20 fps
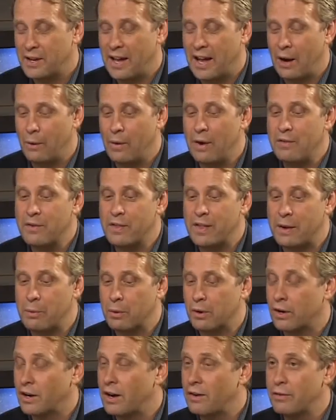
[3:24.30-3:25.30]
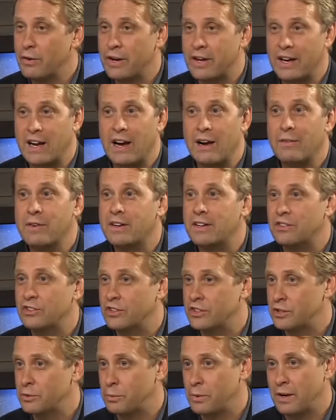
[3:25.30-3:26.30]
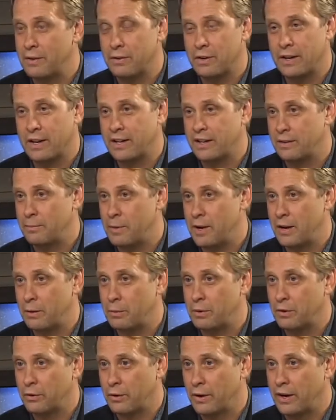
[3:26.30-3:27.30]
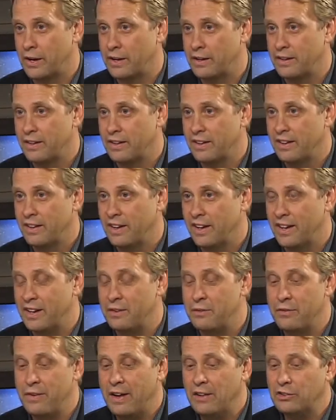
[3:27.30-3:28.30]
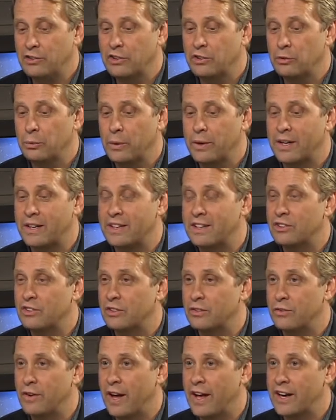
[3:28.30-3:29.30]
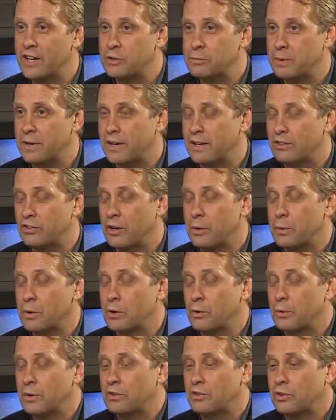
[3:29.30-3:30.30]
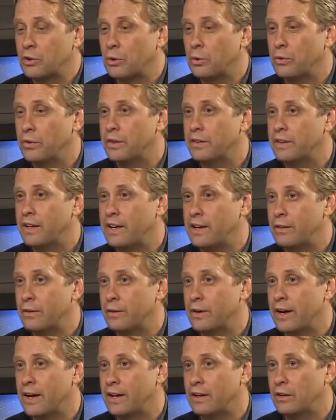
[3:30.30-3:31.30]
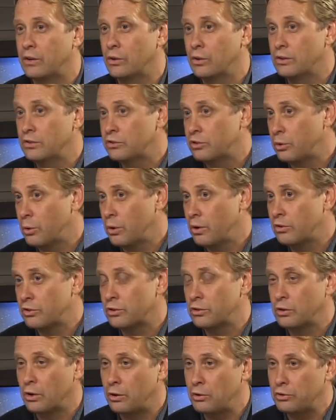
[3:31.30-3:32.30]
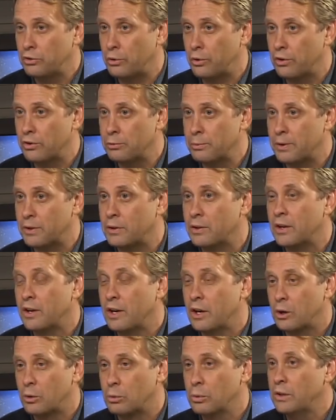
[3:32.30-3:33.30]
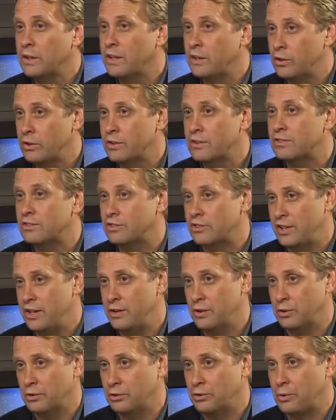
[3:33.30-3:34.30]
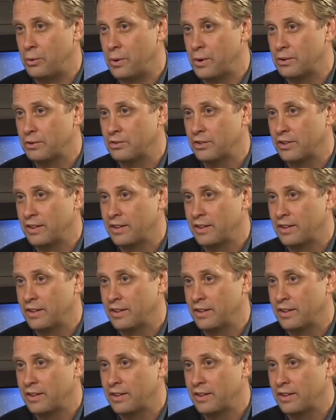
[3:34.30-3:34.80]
However, they were governing every decision we ever had to make with credit. And investors were at a disadvantage because they were always told that they either had good scores or low scores, but really couldn't see those scores.